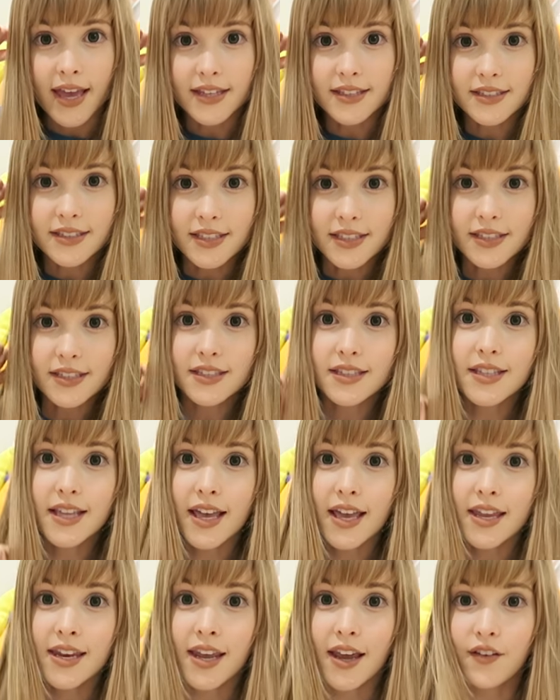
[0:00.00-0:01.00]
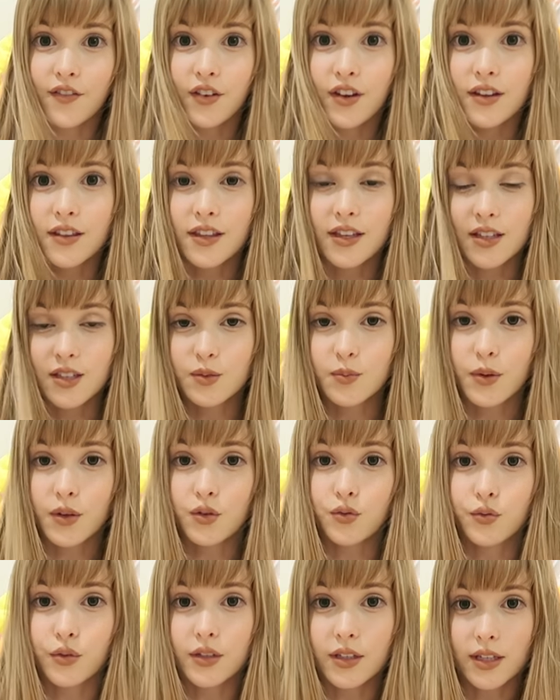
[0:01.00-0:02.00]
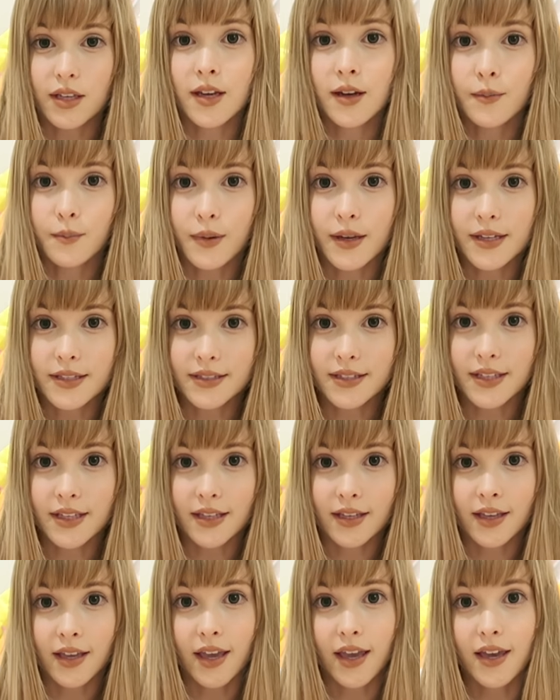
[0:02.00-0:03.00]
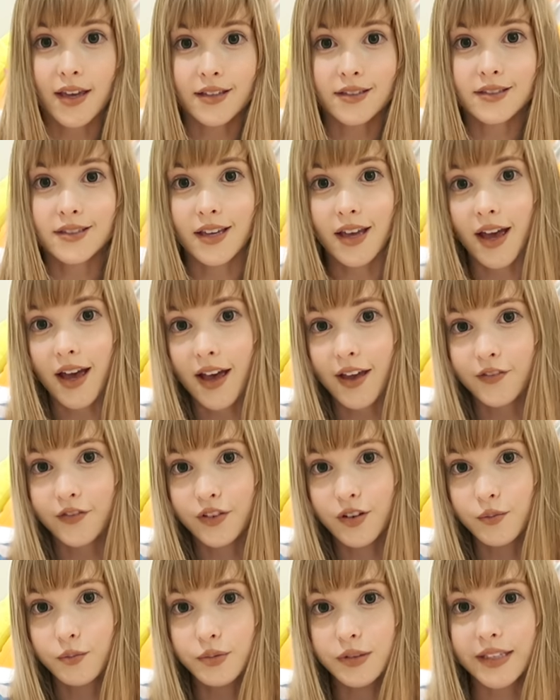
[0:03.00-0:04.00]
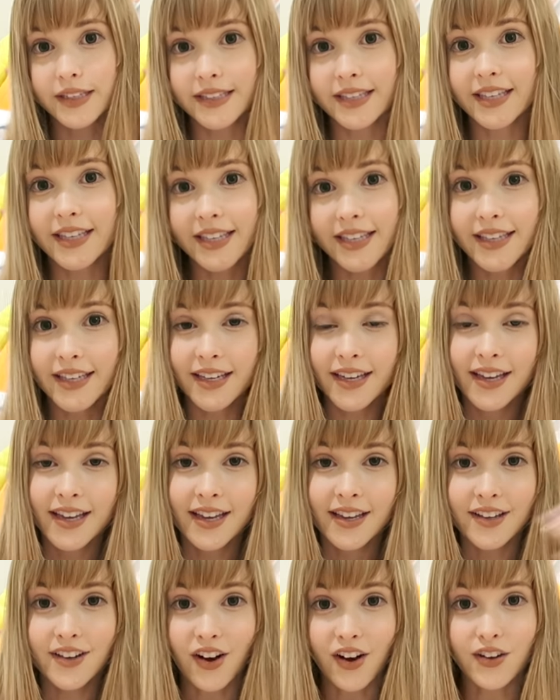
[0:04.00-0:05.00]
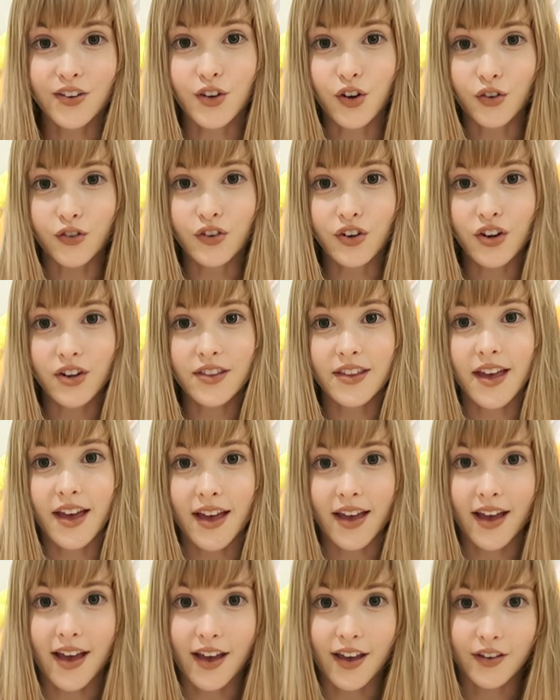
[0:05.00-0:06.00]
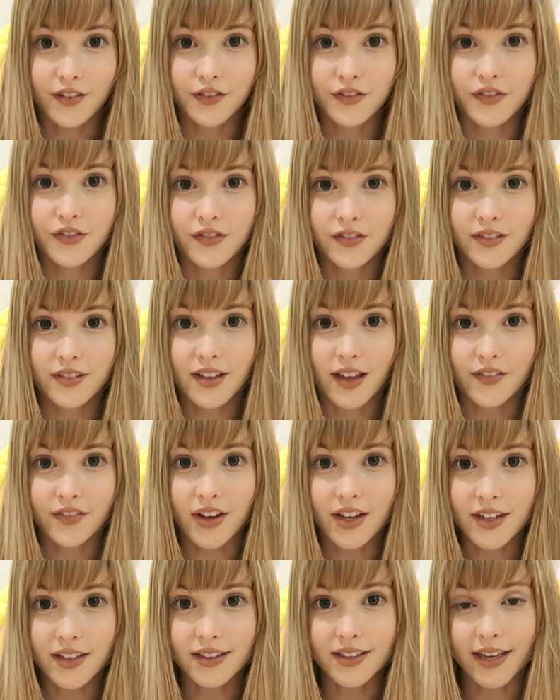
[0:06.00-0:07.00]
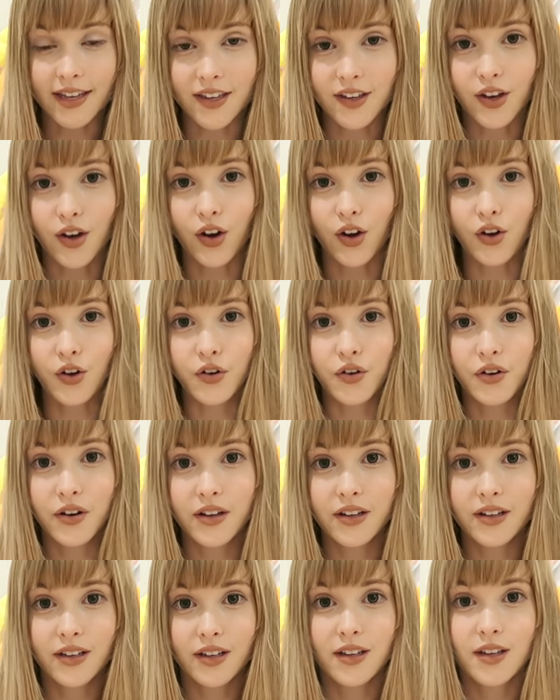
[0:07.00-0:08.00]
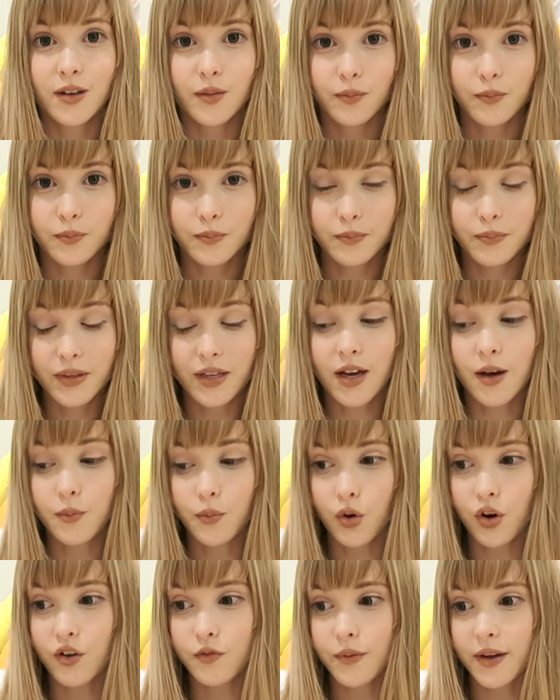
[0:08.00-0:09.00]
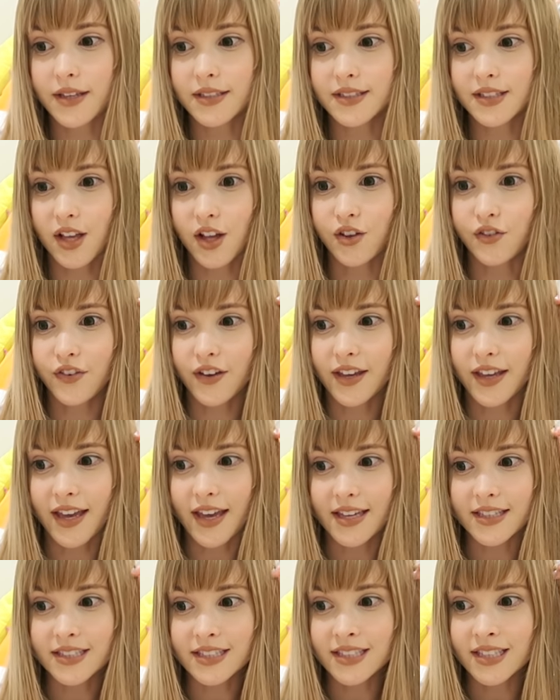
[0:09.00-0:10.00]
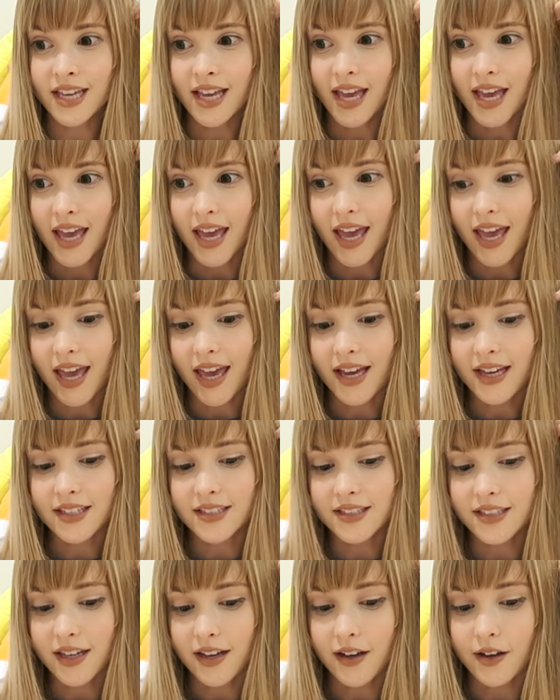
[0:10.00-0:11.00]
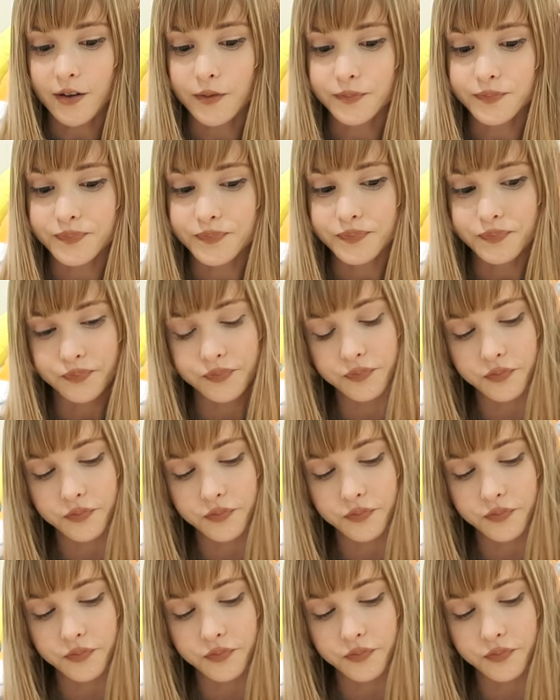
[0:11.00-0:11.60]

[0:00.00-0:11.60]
and since then, everything's been really amazing, and I've completely gotten over all that. I've kind of let go, become more of myself, I guess. And